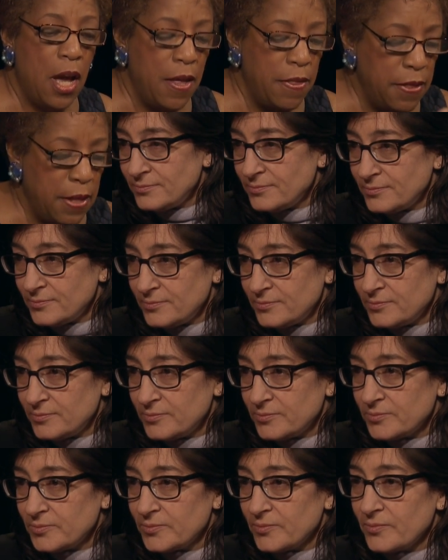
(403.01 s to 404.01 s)
and then
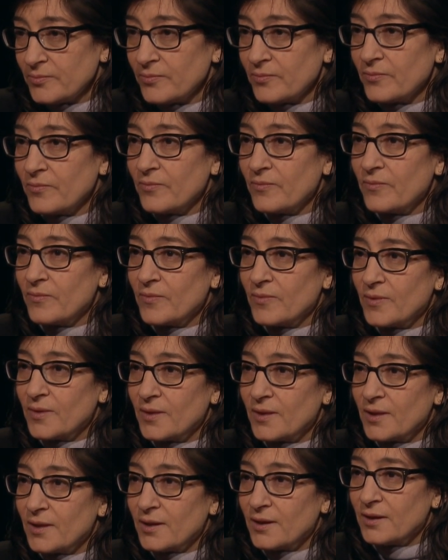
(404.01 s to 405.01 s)
and then
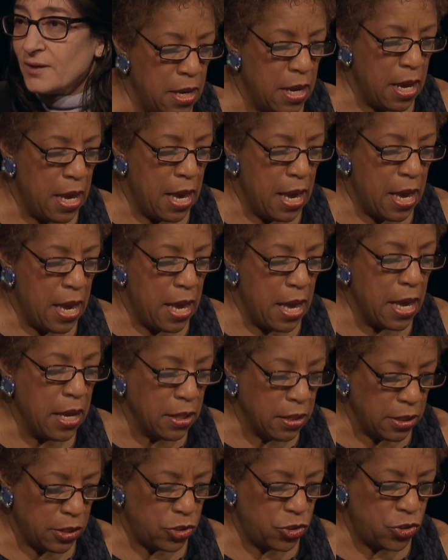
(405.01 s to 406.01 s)
in
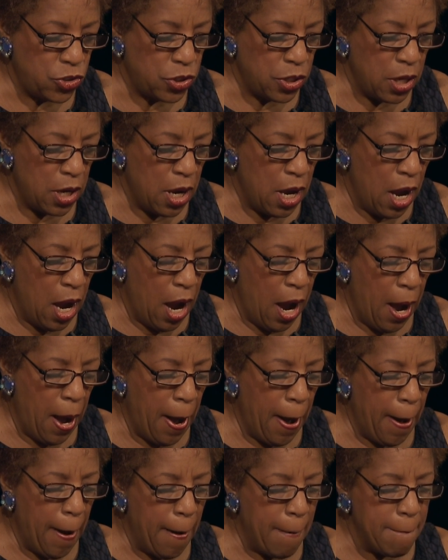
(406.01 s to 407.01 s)
English.
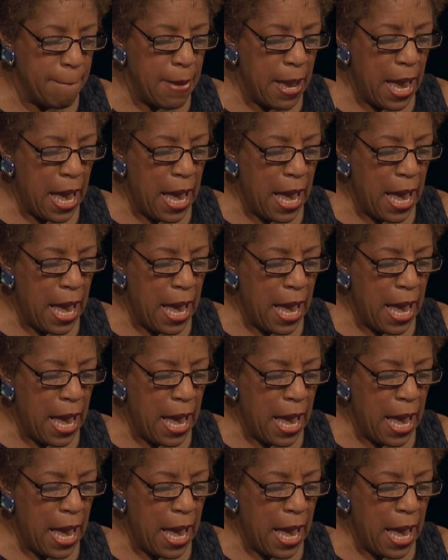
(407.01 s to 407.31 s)
Um,